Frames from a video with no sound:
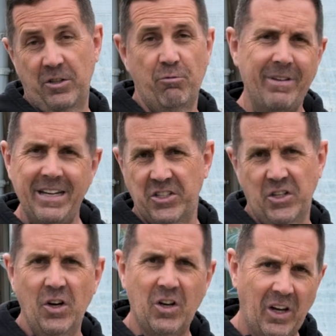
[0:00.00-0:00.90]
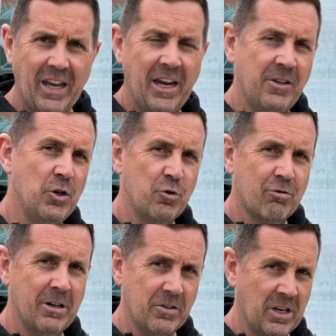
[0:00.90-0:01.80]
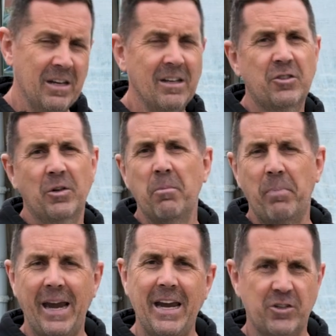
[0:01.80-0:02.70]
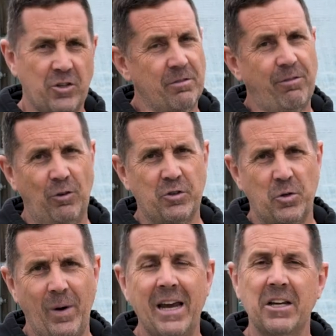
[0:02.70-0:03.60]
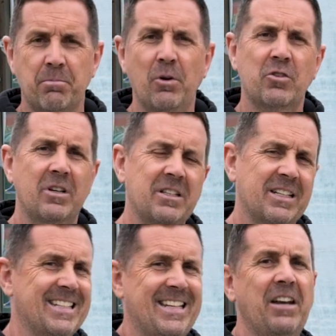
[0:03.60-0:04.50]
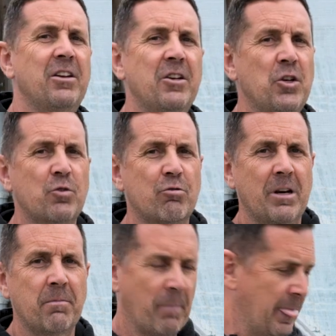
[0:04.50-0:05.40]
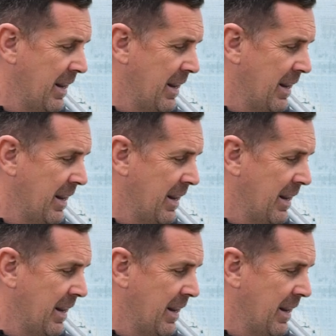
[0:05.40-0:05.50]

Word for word: as a recirculating nutrient, so your pH doesn't fluctuate as much as a standard nutrient.